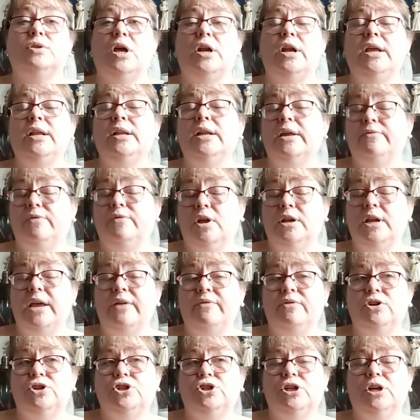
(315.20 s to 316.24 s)
on a
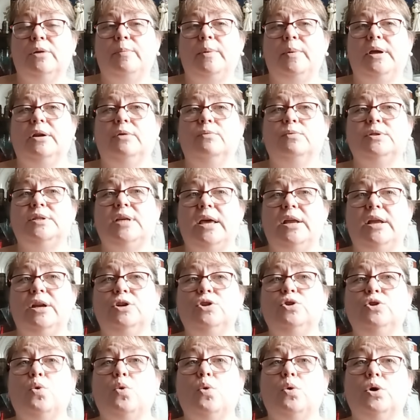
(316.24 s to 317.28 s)
Navy ship, and it was headed
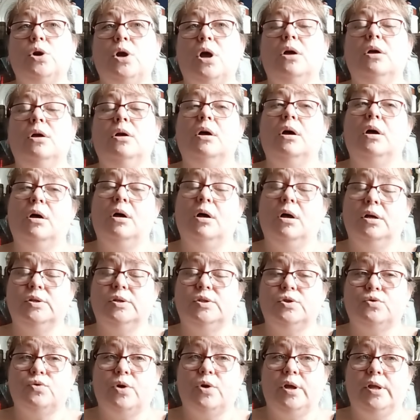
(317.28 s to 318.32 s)
toward
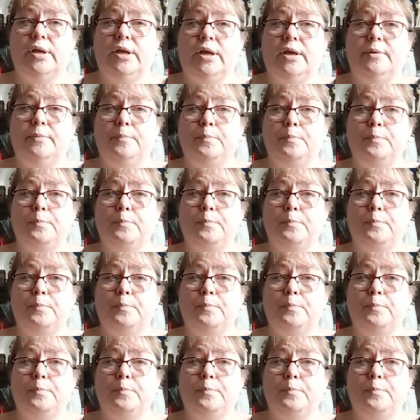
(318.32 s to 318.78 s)
Australia.